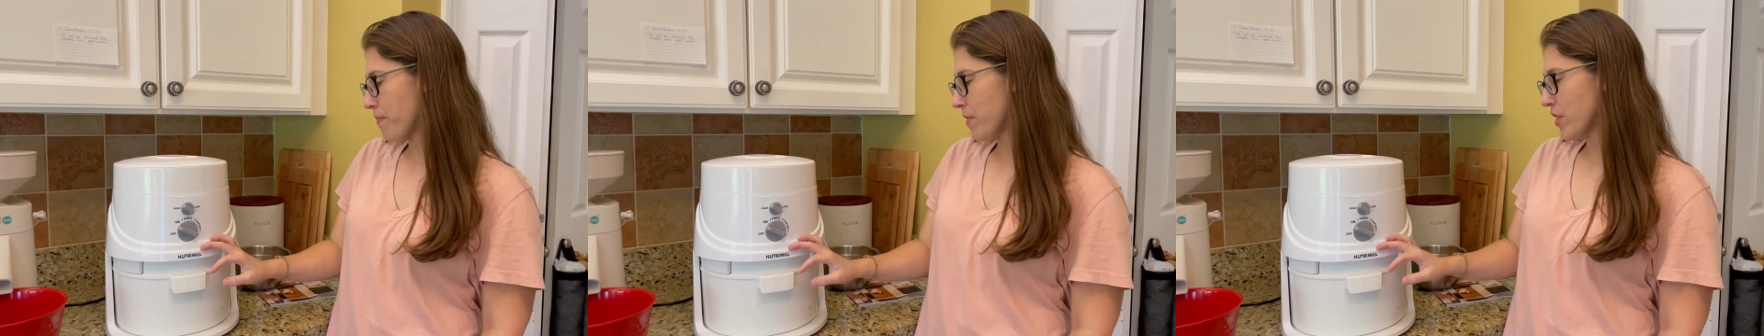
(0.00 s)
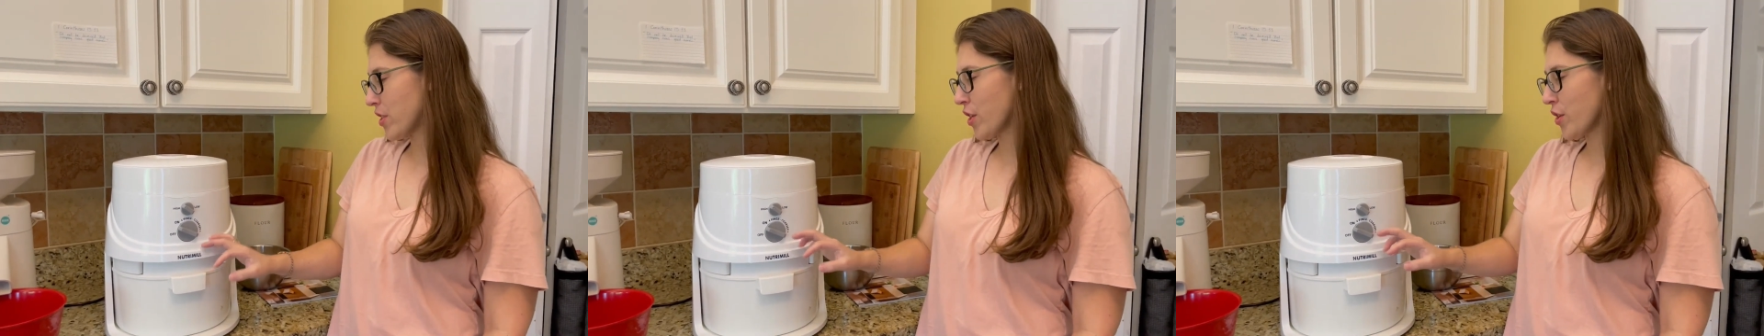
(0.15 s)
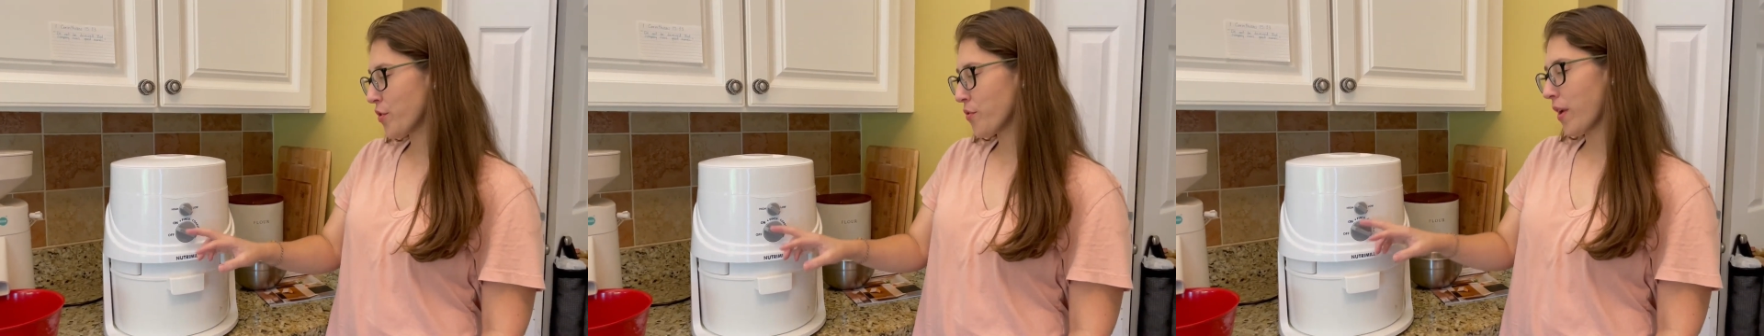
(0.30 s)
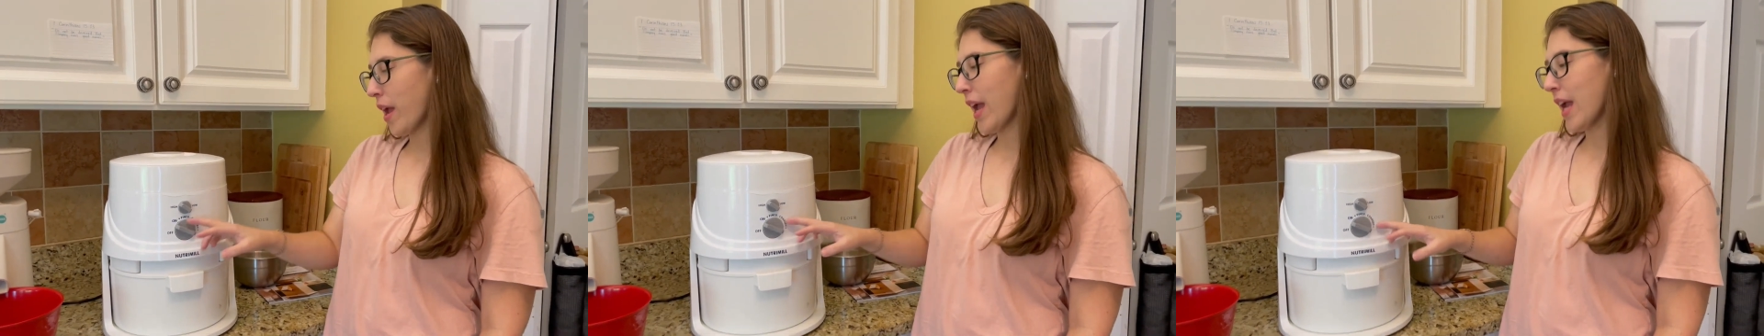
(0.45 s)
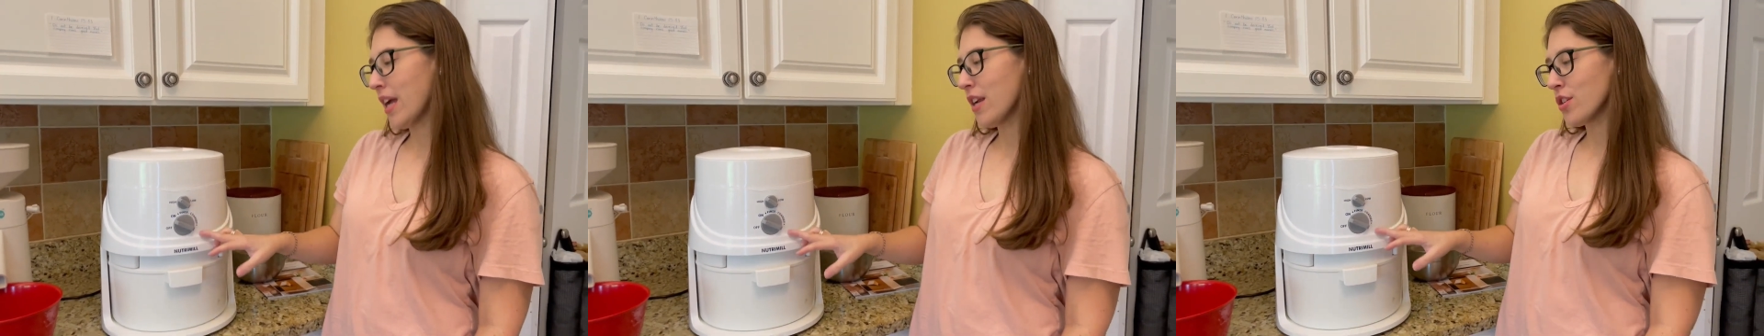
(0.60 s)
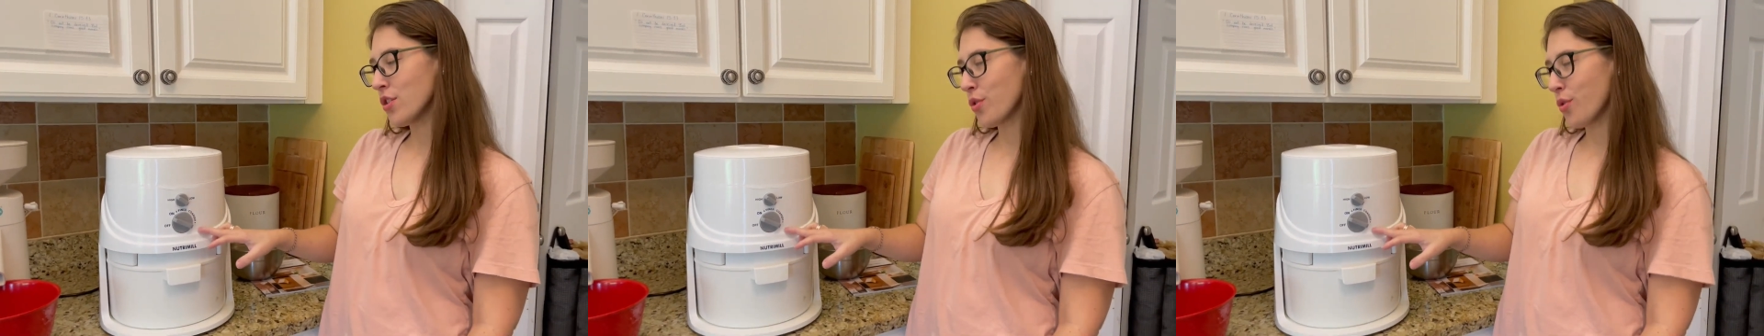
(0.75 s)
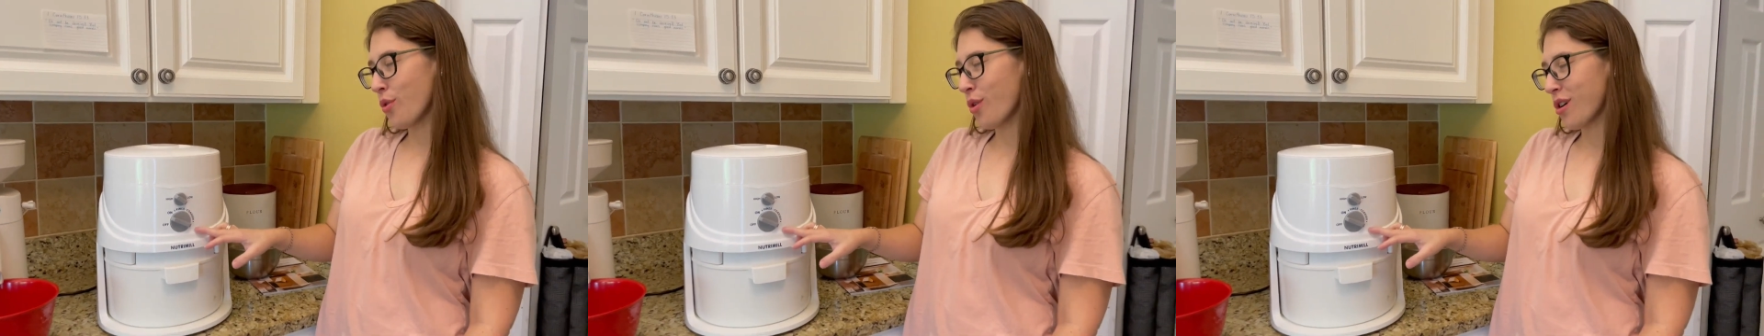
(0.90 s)
So you can
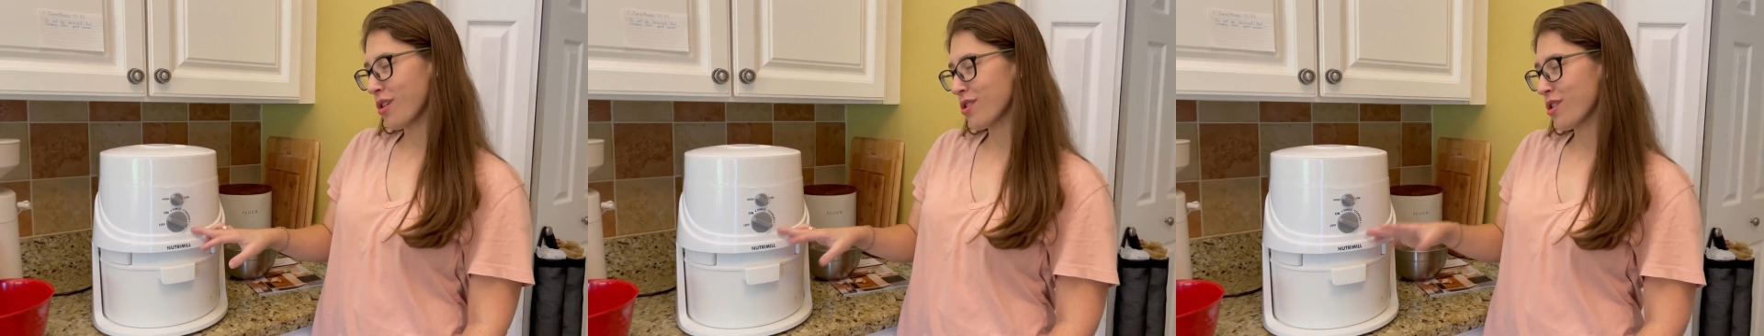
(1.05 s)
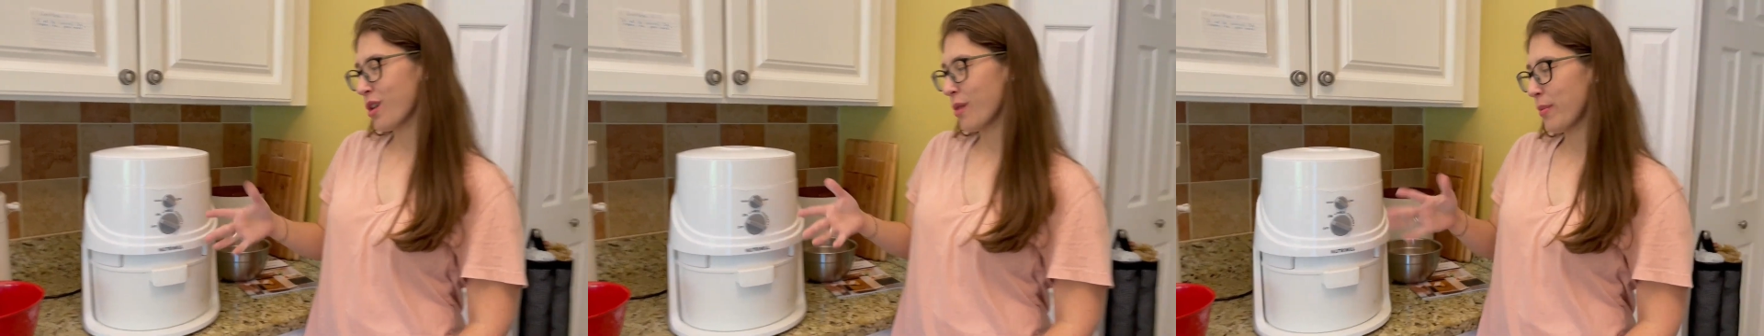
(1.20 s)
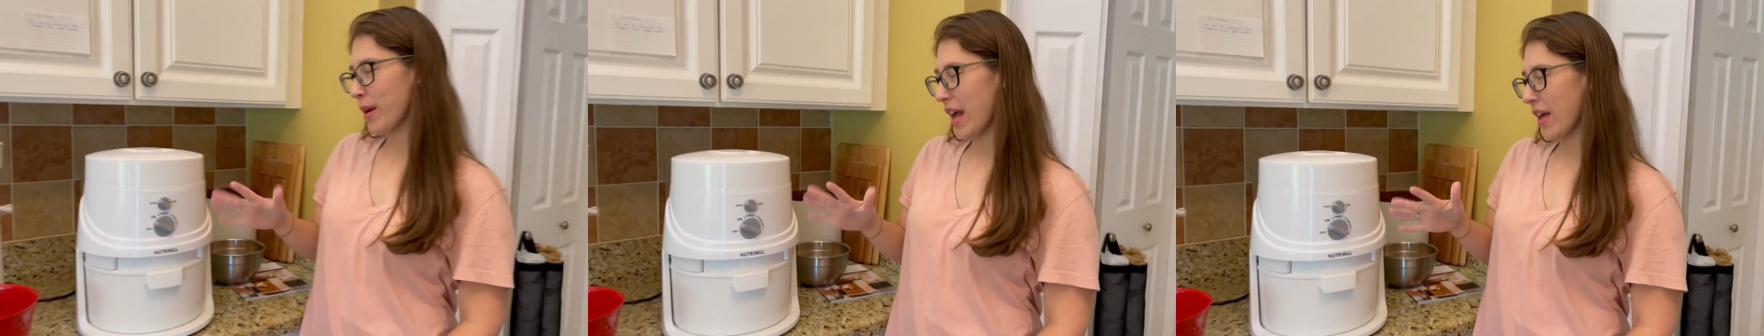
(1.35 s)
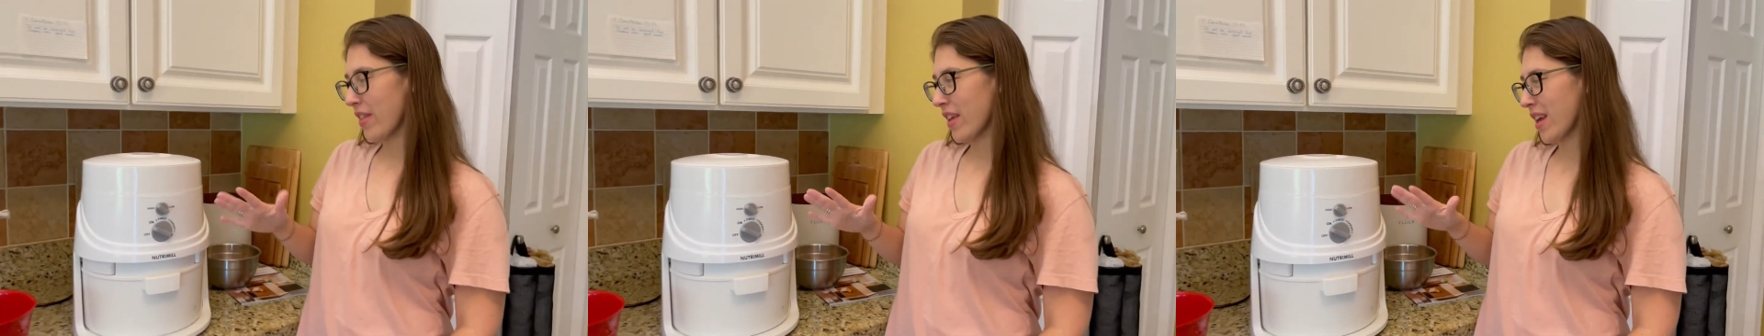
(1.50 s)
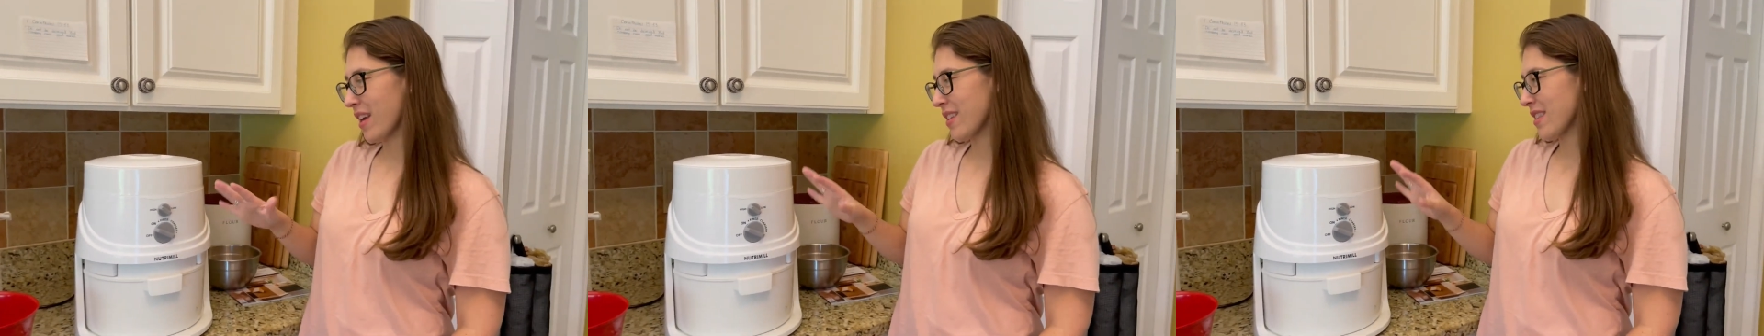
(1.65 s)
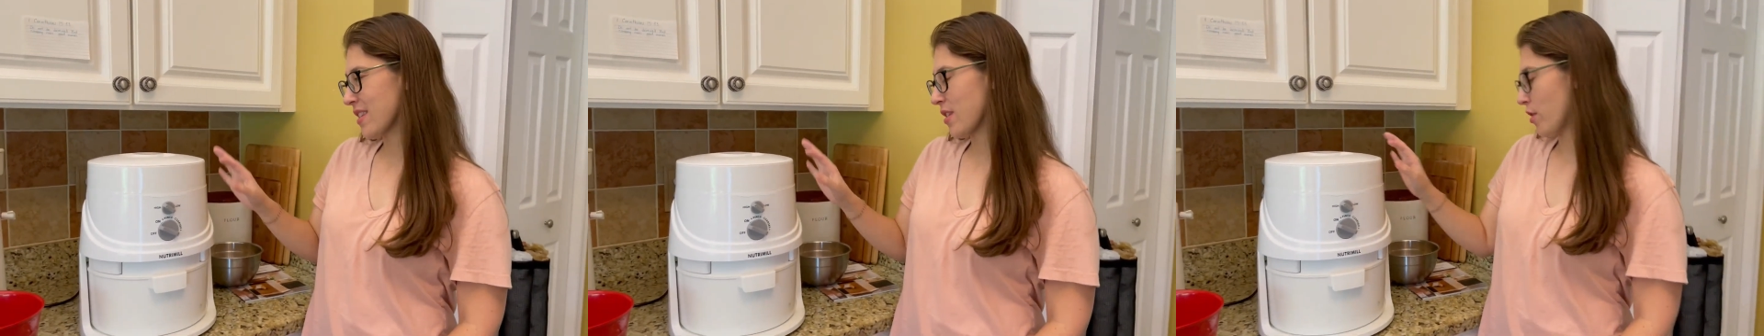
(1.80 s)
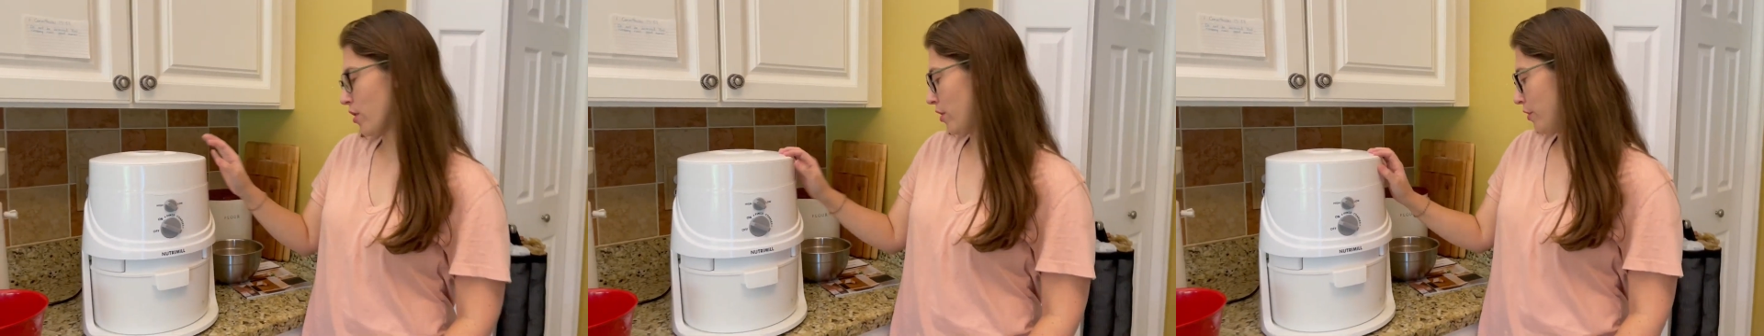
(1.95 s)
do coarser, but I think it's
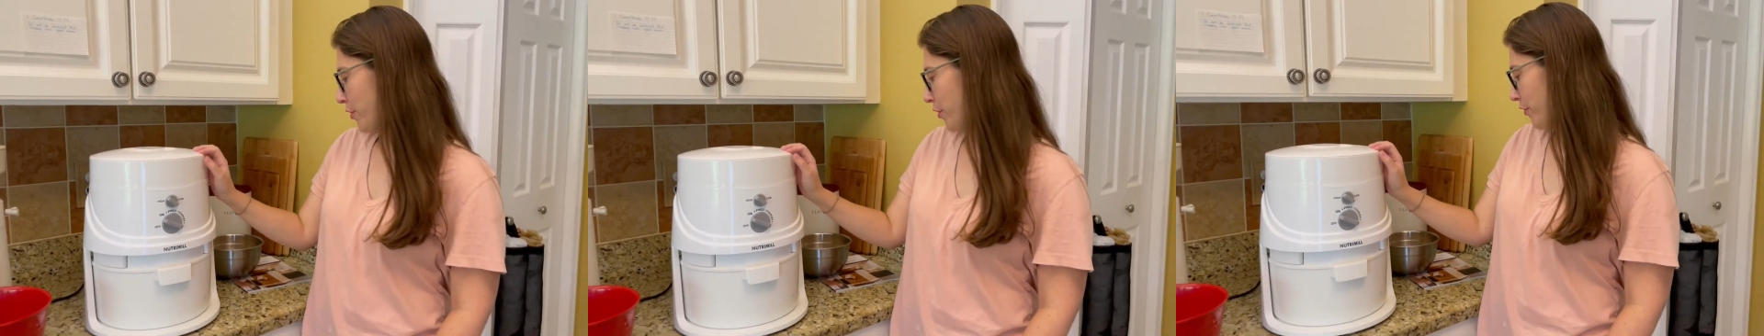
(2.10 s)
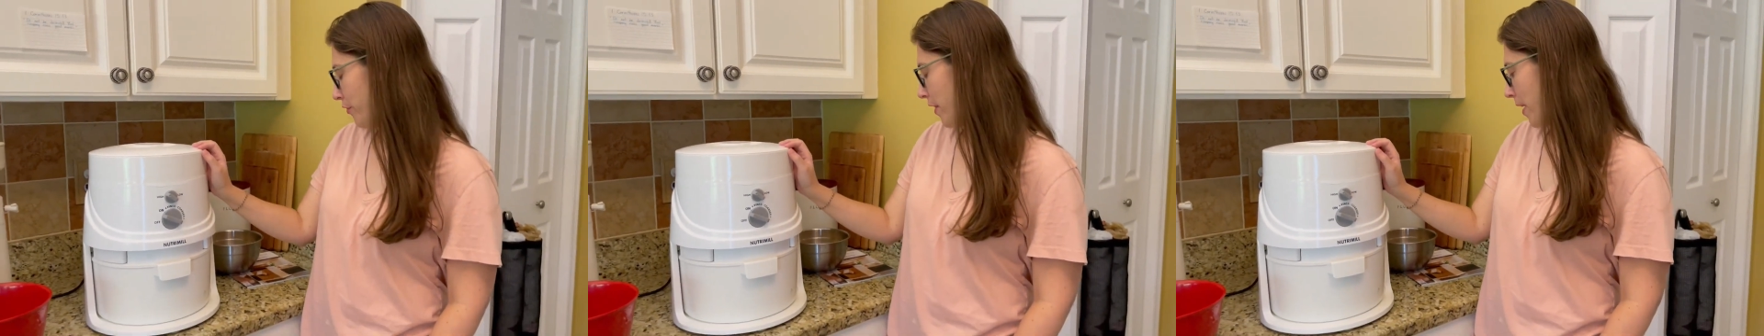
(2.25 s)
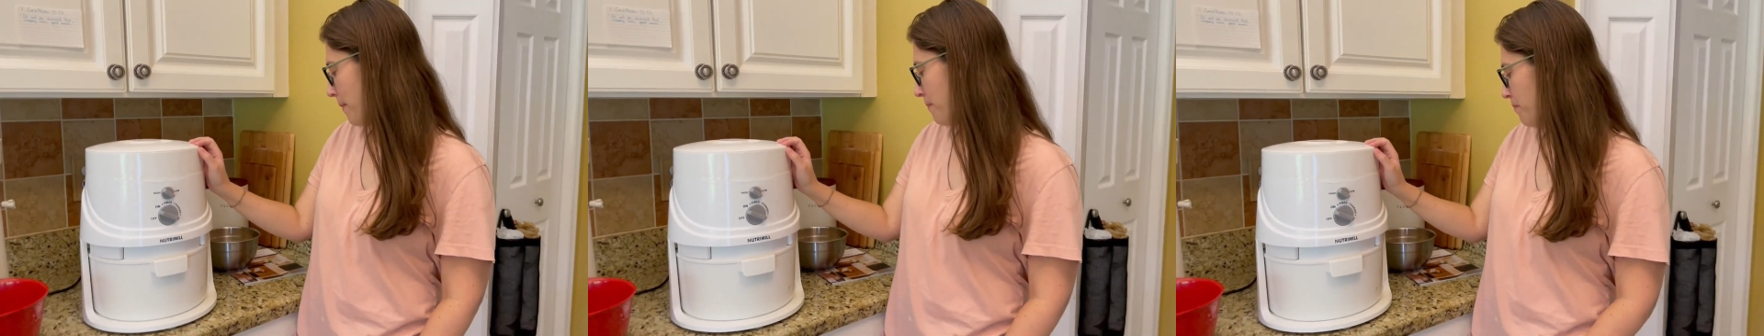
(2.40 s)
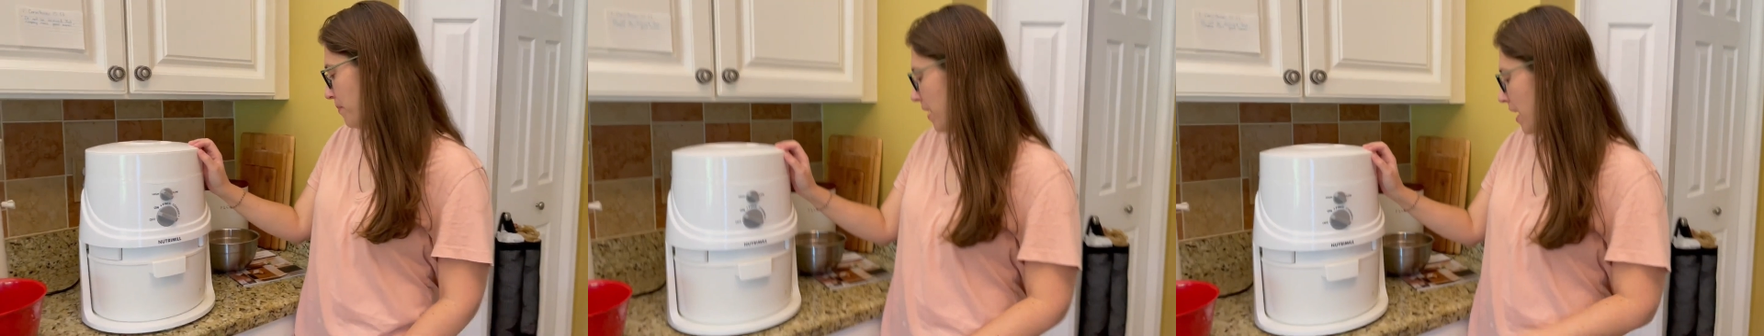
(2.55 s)
still a little fine.